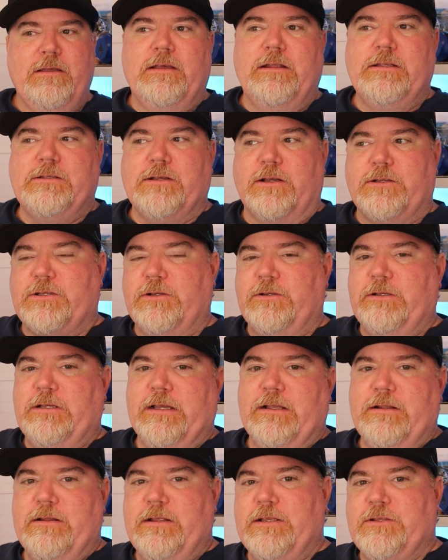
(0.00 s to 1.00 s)
And he's also
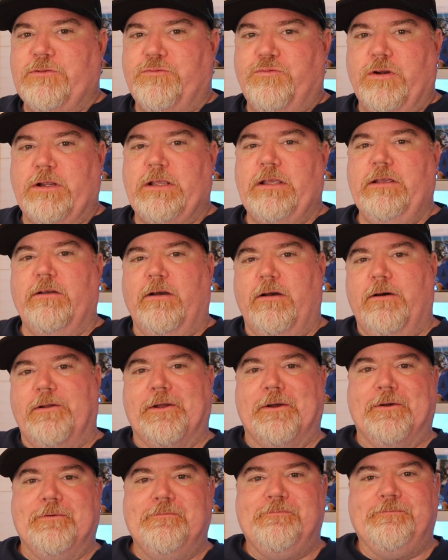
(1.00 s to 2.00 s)
getting his rookie
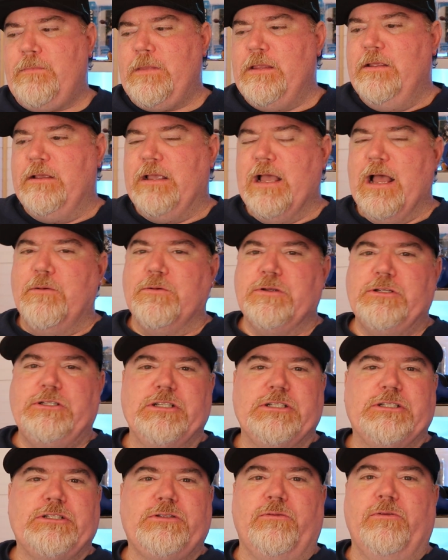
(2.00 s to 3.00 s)
auto. The guy was
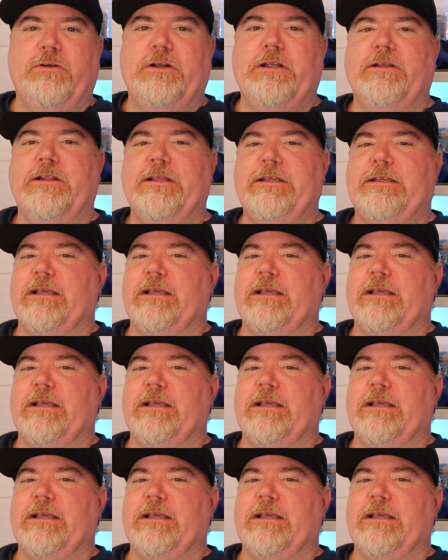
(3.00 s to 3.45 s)
just thrilled.